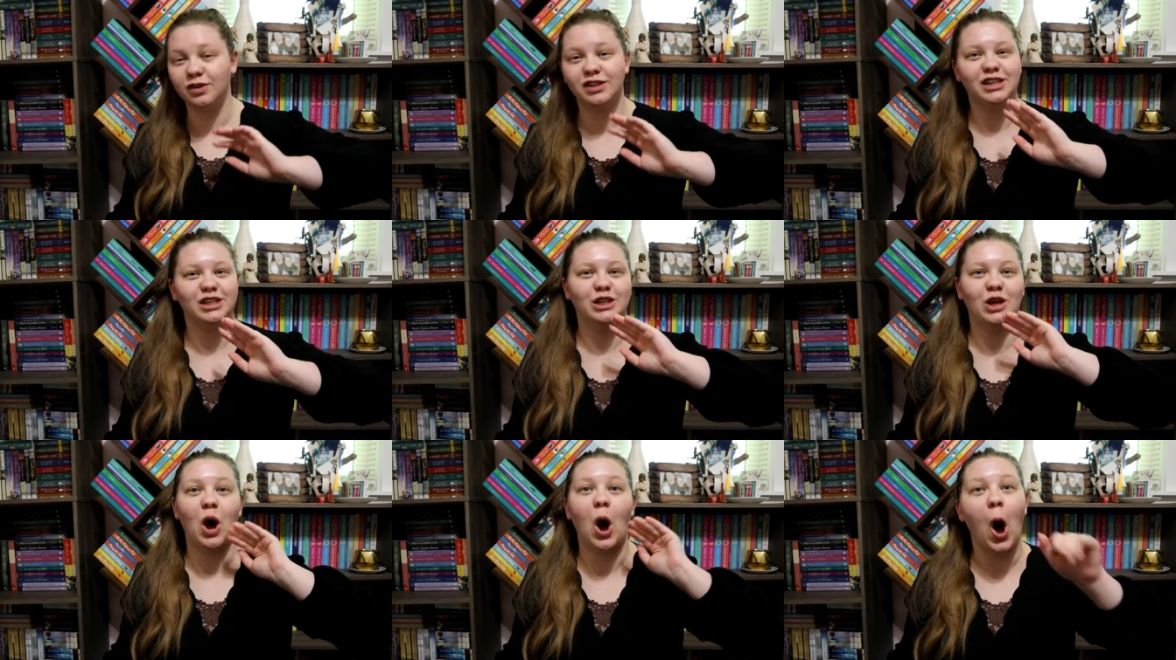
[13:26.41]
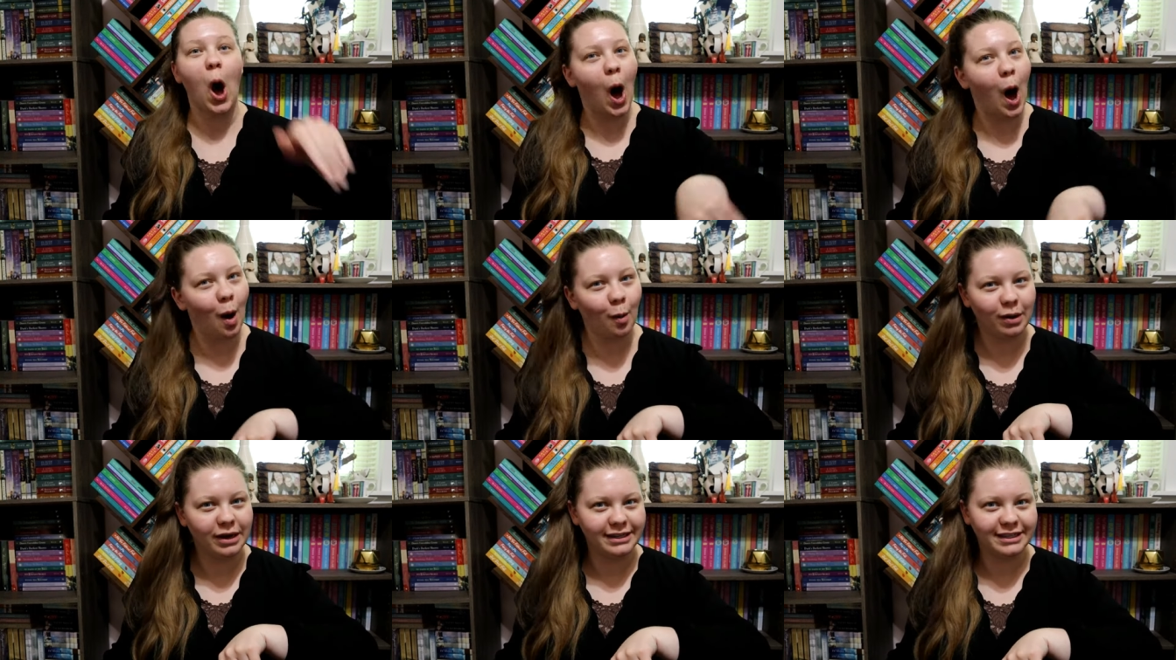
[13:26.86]
which is
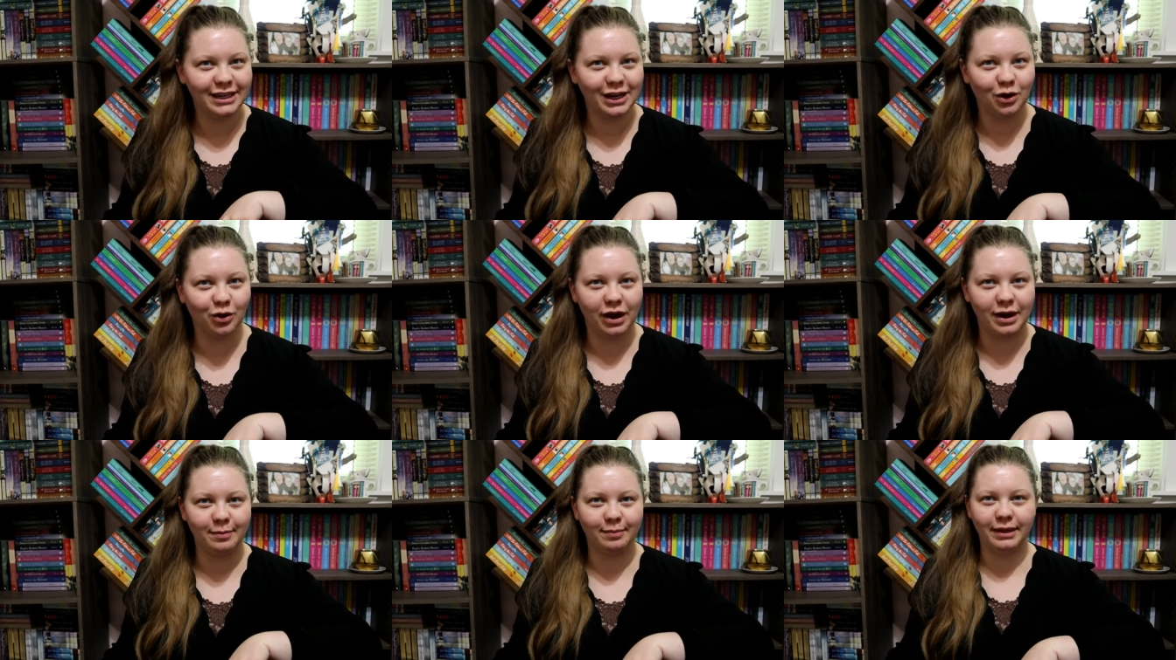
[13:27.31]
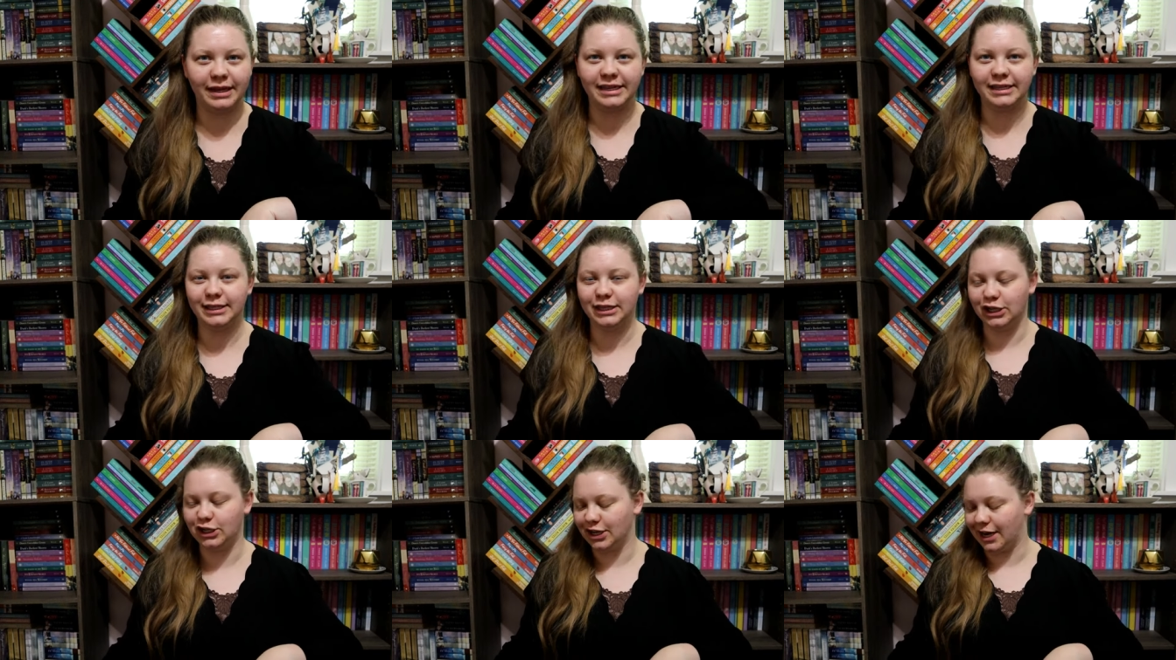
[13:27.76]
always a great
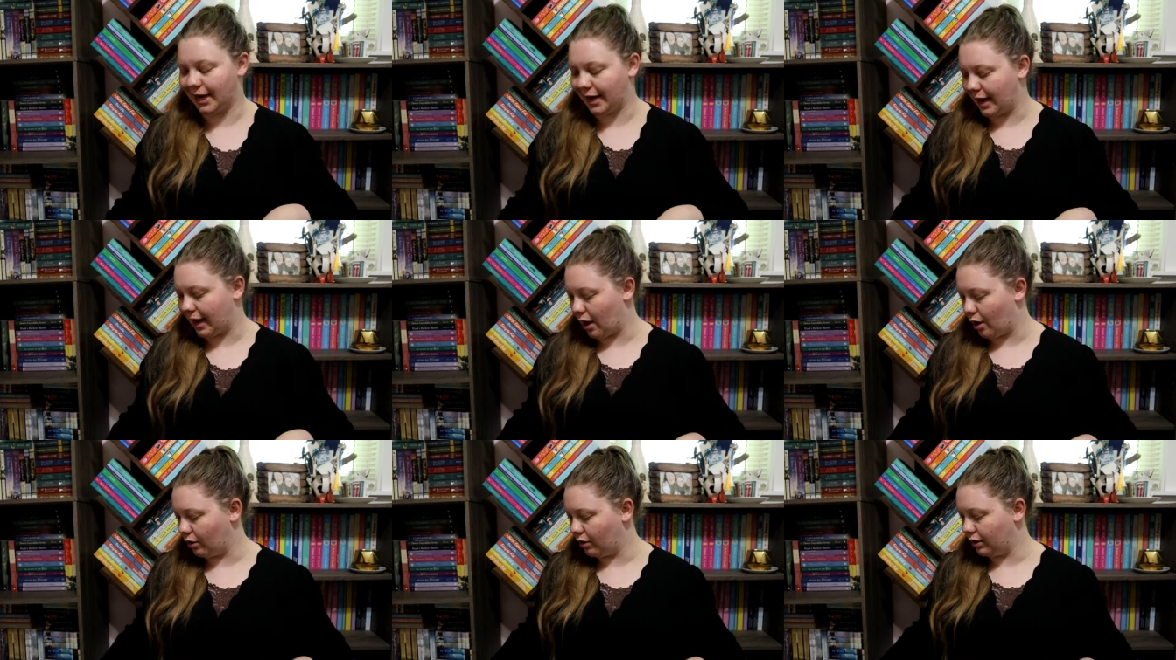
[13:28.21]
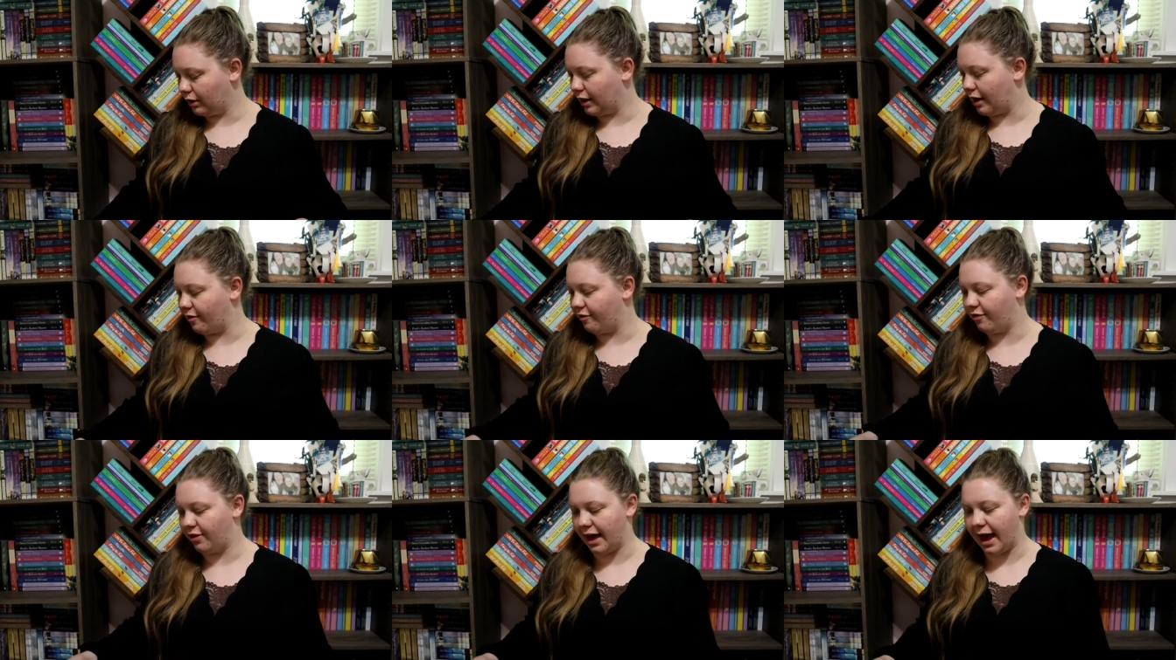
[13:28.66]
place to check out.
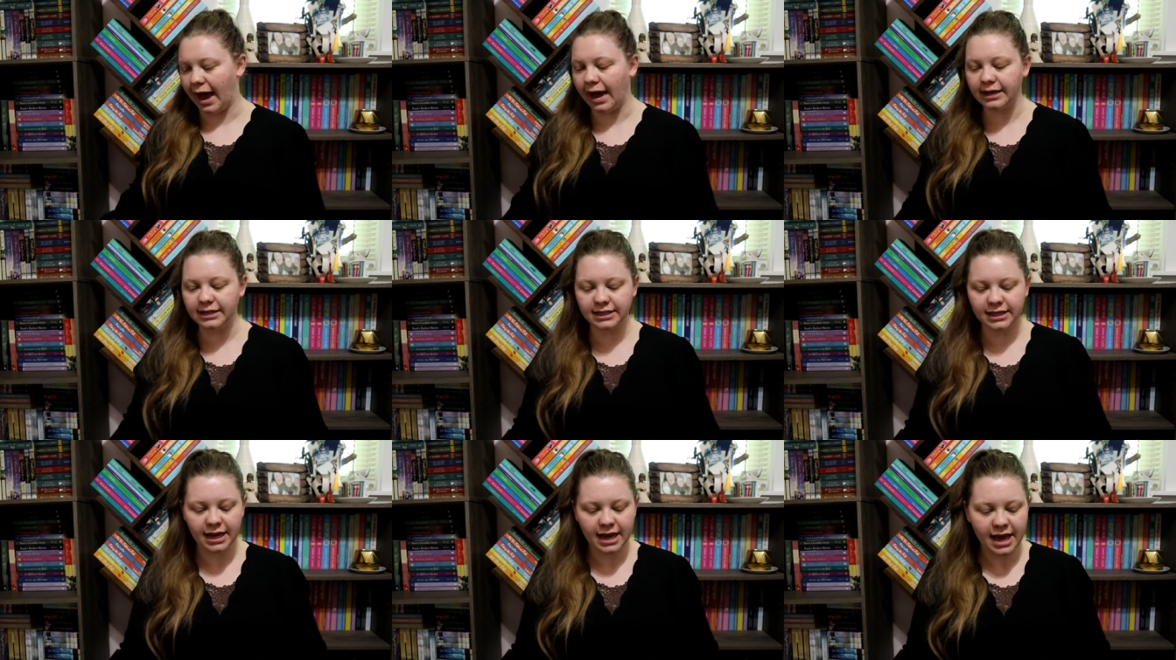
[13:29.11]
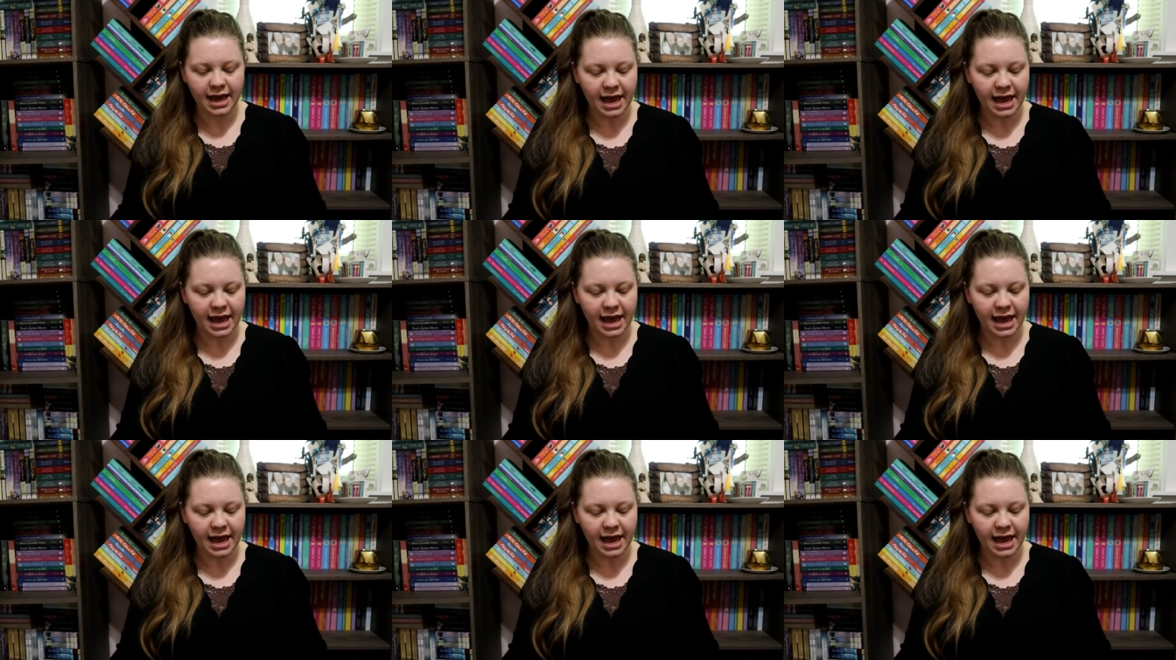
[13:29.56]
Love that.